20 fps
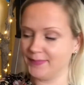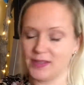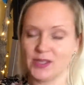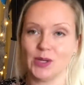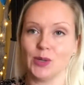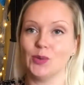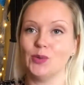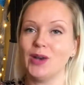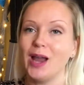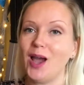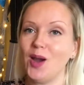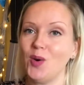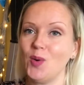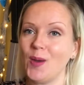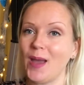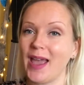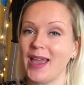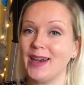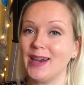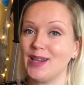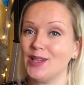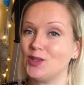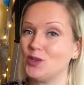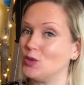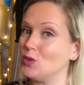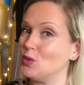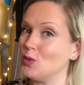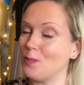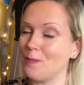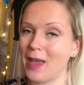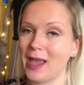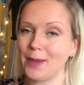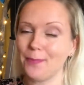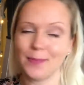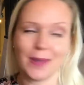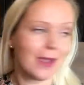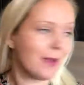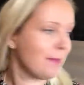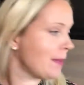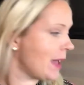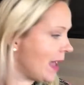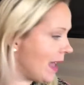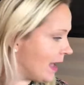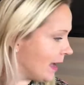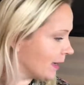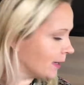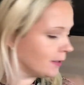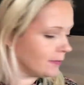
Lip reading: So now I need to pack my bag,